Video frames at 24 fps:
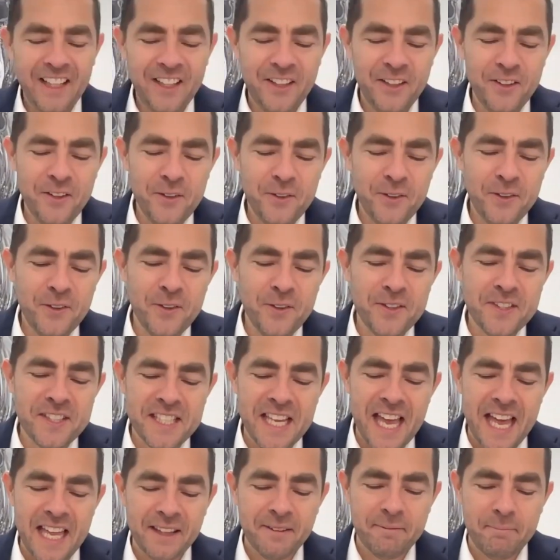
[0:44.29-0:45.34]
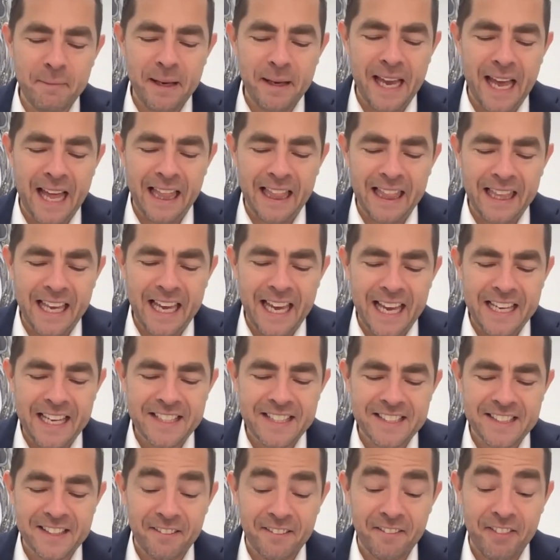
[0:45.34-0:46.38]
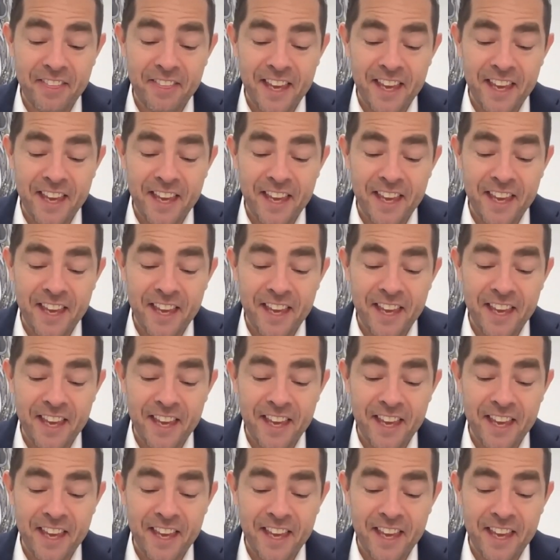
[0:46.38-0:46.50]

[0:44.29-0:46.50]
you sent me a list of